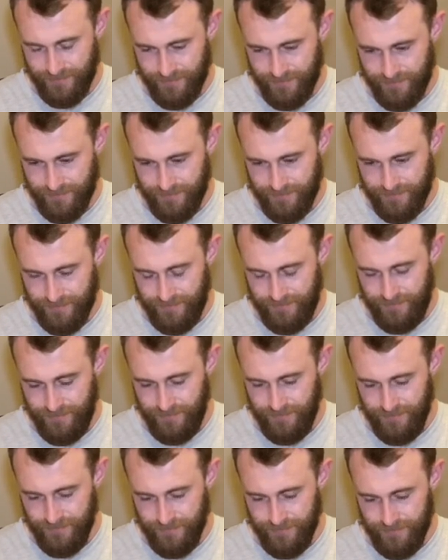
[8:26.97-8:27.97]

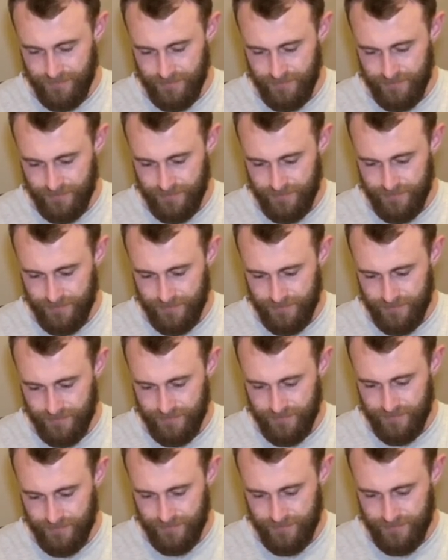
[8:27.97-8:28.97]

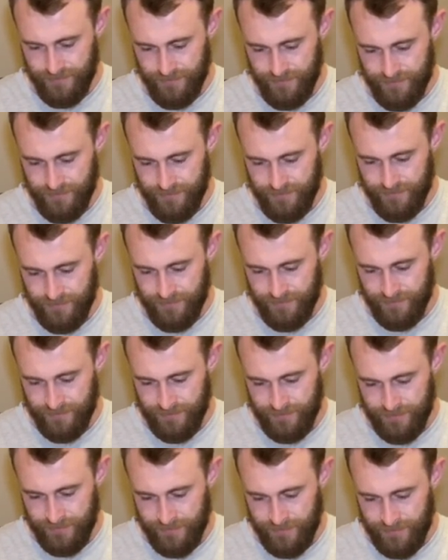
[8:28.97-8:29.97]

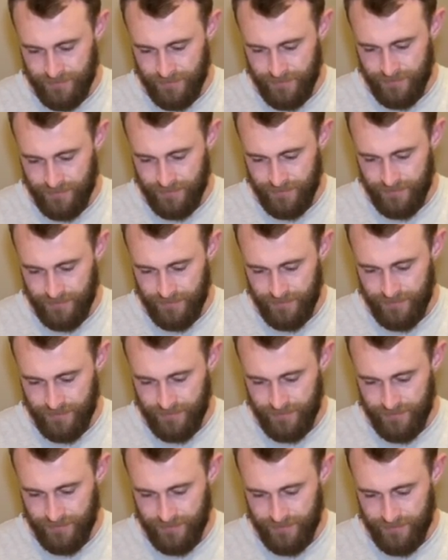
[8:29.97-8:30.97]

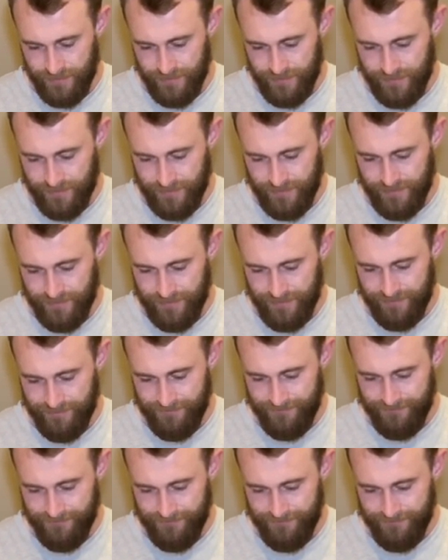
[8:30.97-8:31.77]
(not speaking)